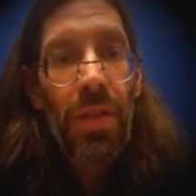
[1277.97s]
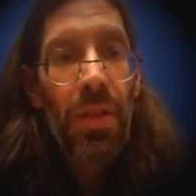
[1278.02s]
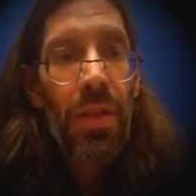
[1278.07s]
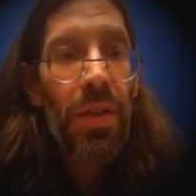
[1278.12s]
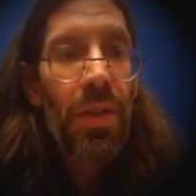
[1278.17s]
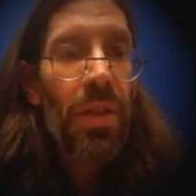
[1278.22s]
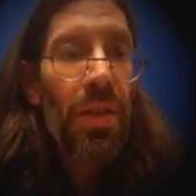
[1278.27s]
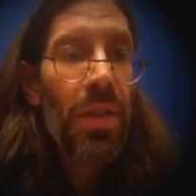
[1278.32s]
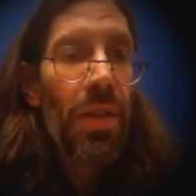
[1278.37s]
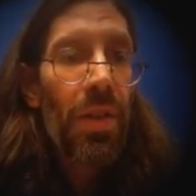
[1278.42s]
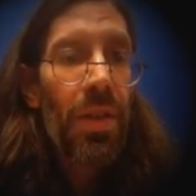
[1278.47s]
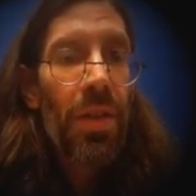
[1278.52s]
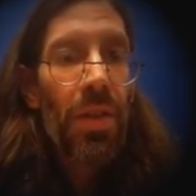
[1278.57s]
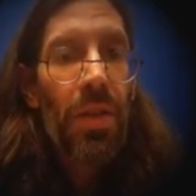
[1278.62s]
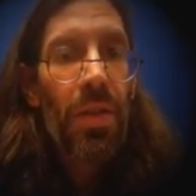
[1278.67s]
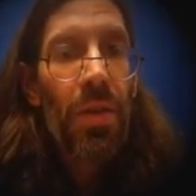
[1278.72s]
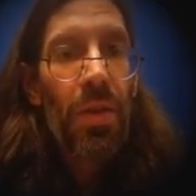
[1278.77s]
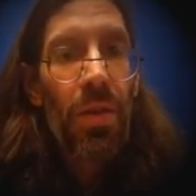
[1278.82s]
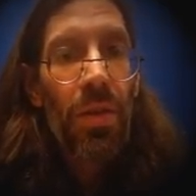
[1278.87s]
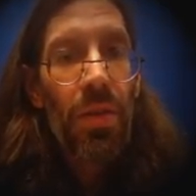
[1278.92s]

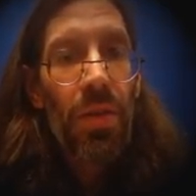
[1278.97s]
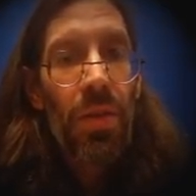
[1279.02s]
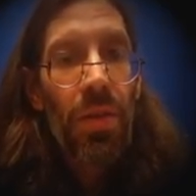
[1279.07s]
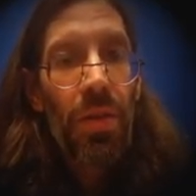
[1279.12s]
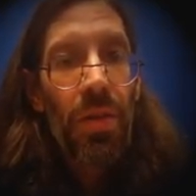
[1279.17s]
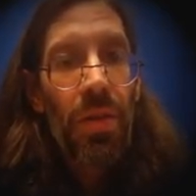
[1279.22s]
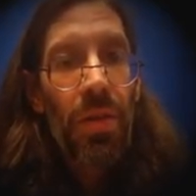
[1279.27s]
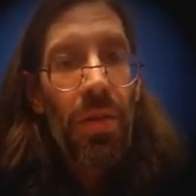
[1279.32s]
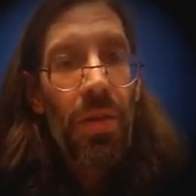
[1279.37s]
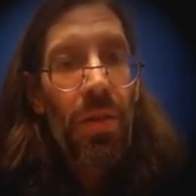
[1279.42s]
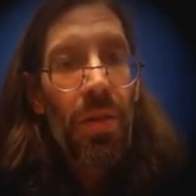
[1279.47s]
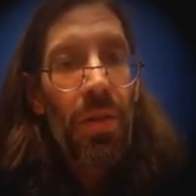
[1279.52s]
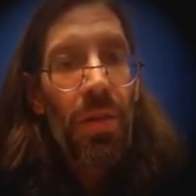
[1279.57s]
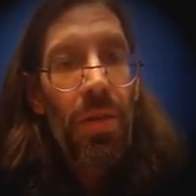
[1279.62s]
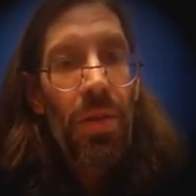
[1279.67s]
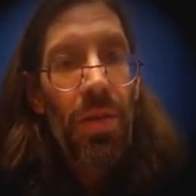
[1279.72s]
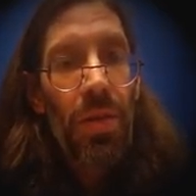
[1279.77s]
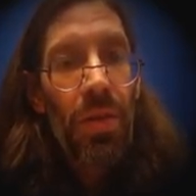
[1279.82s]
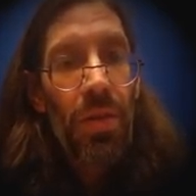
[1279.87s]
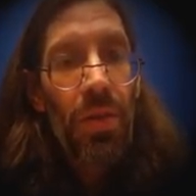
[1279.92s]

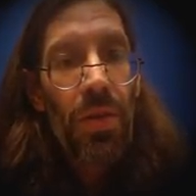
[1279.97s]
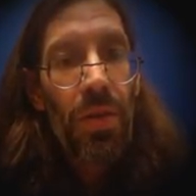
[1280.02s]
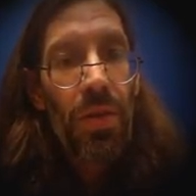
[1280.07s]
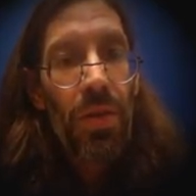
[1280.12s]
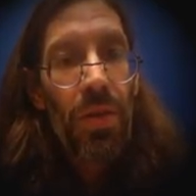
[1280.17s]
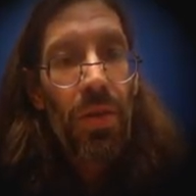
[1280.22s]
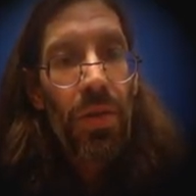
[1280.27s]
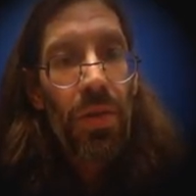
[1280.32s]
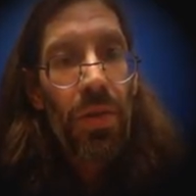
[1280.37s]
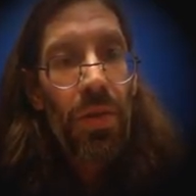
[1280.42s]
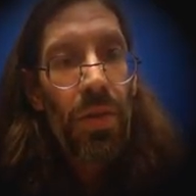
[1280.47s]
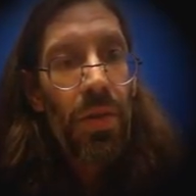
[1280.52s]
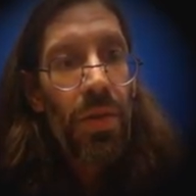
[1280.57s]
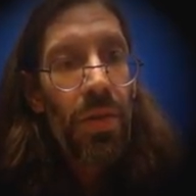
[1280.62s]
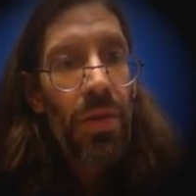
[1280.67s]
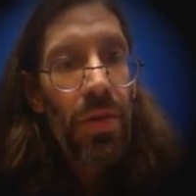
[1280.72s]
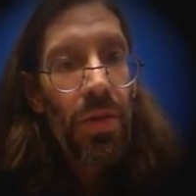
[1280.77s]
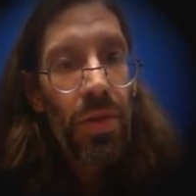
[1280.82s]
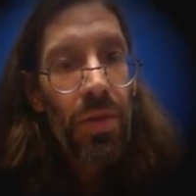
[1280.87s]
(no one is talking)